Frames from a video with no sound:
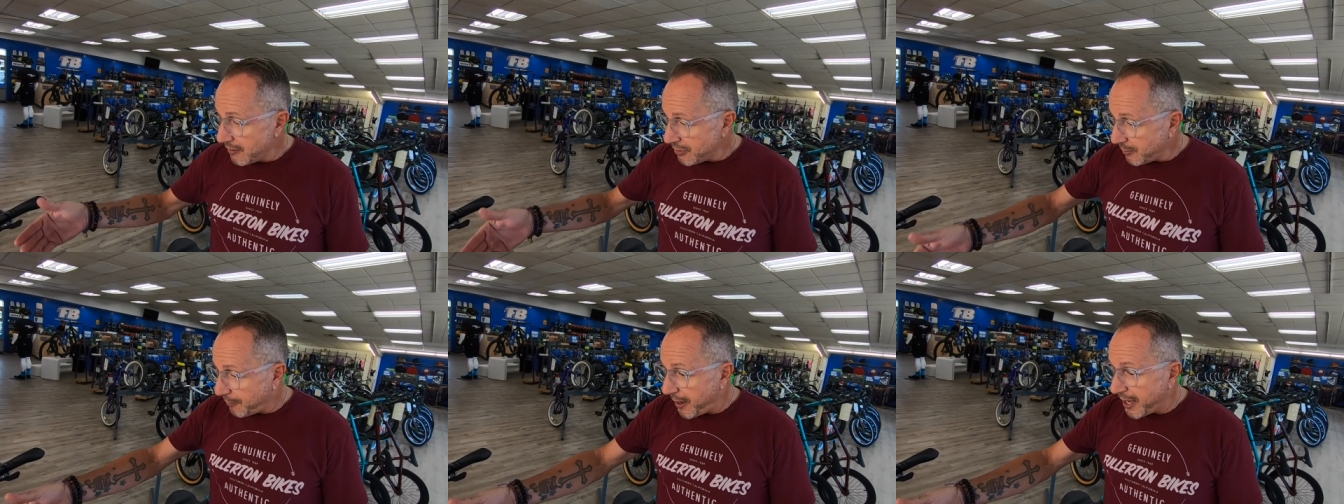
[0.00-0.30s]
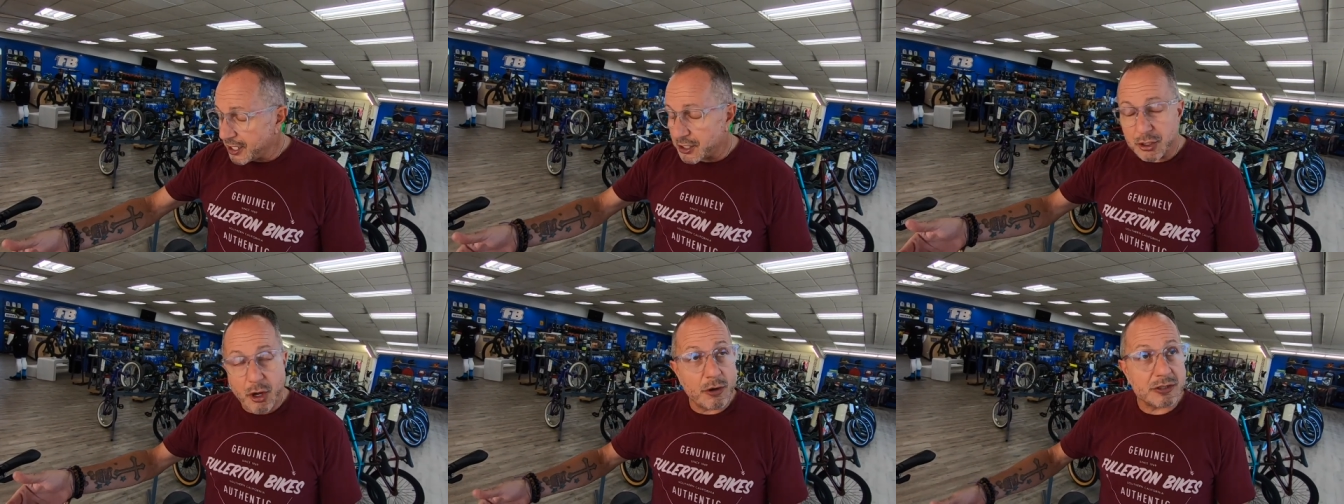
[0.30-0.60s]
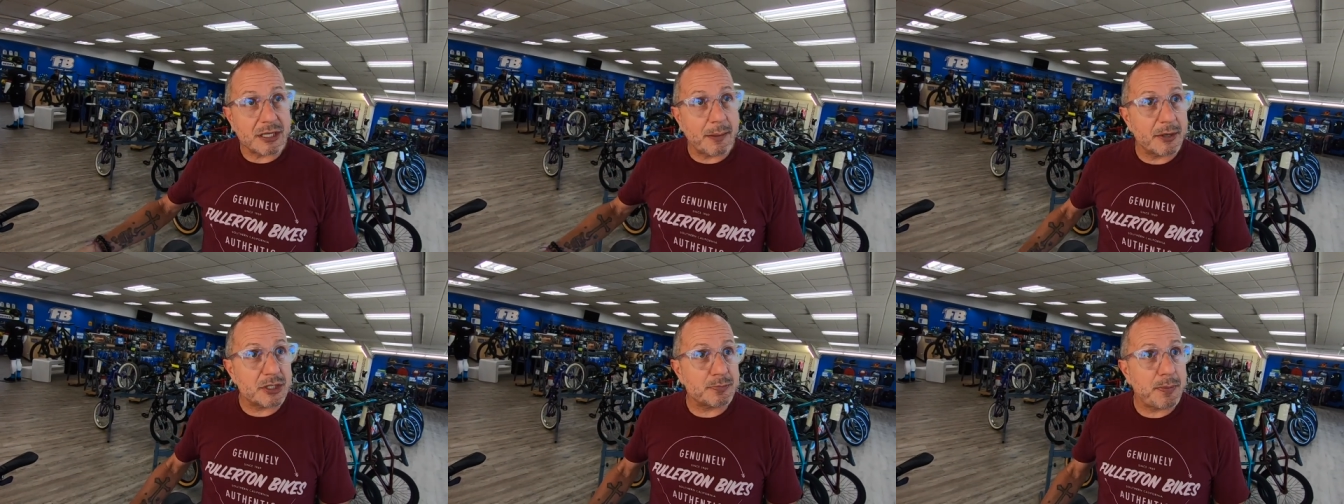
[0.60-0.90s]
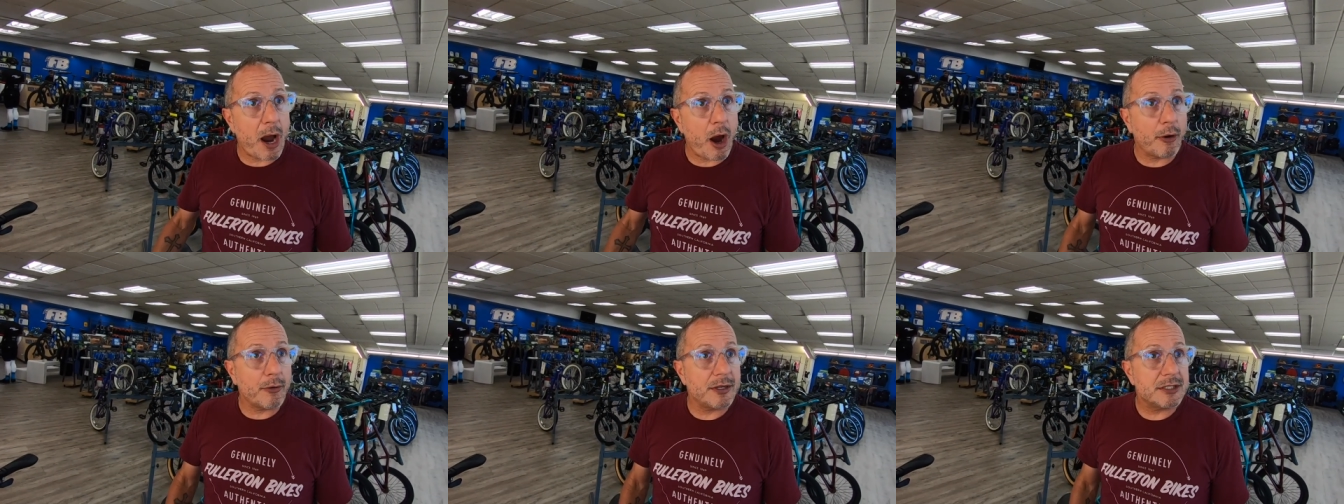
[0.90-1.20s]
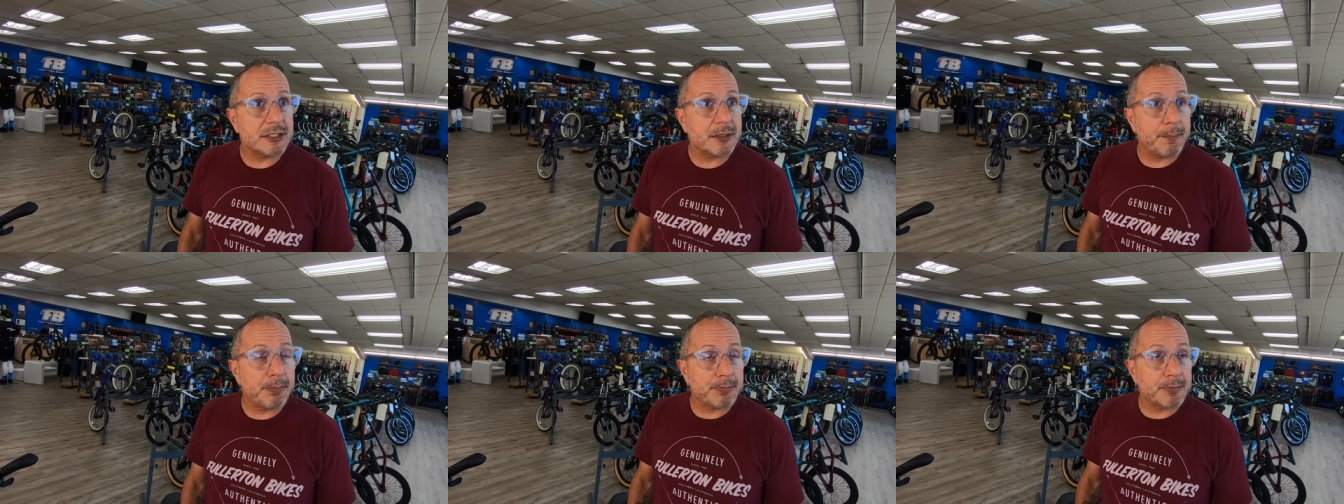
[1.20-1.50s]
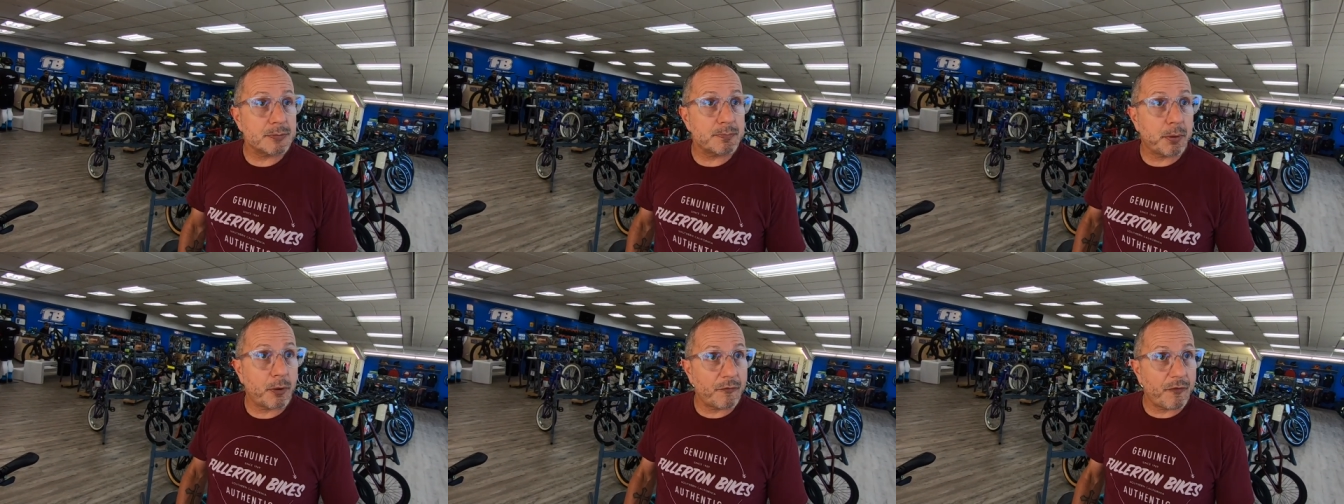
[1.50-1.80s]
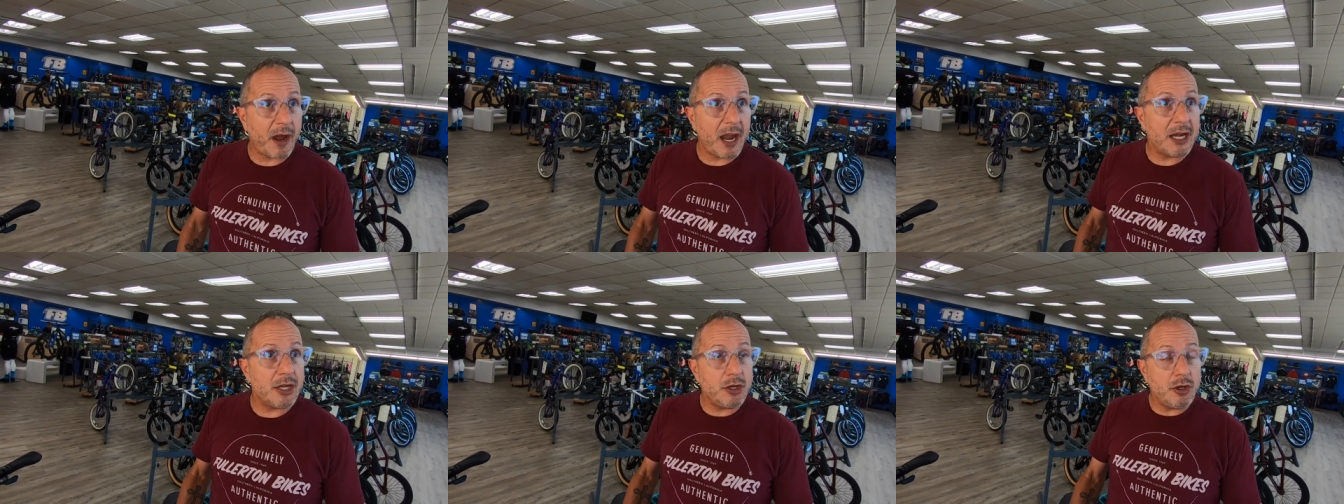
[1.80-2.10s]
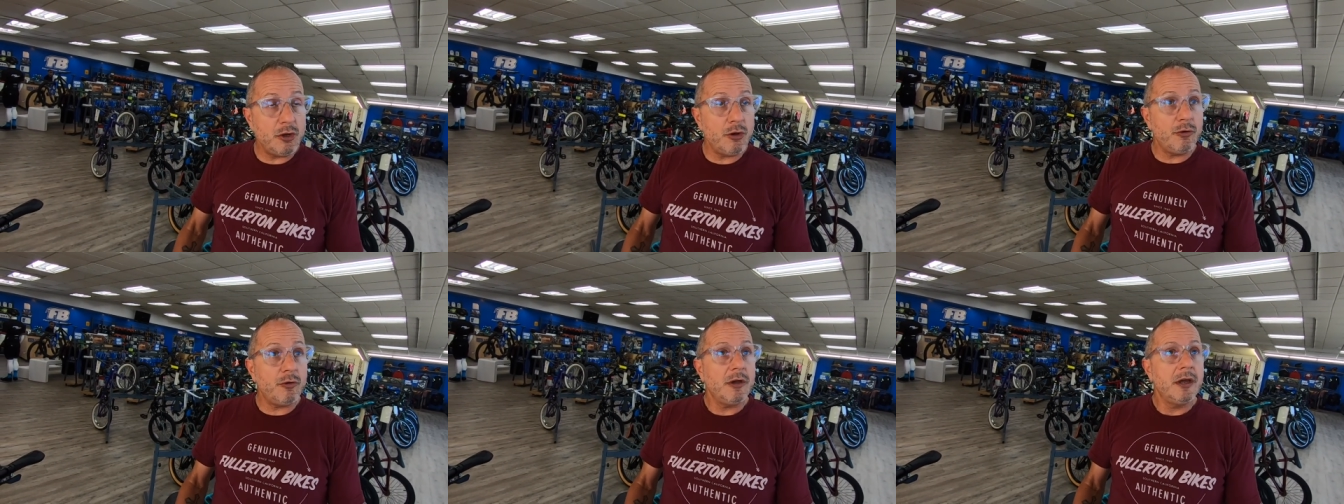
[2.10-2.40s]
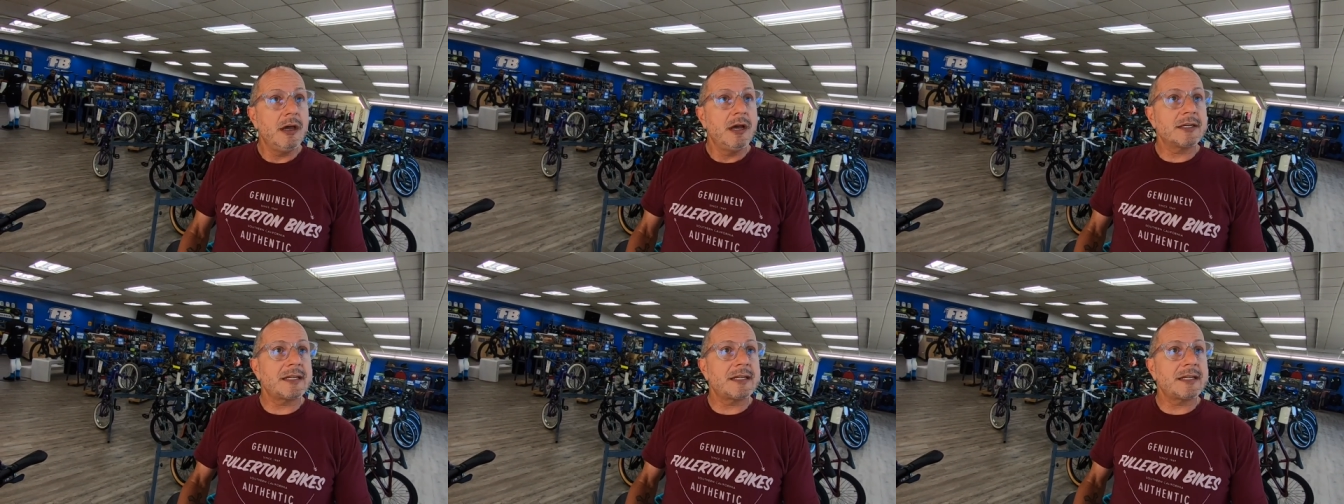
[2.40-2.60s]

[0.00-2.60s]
The bike knows how much power it needs to provide you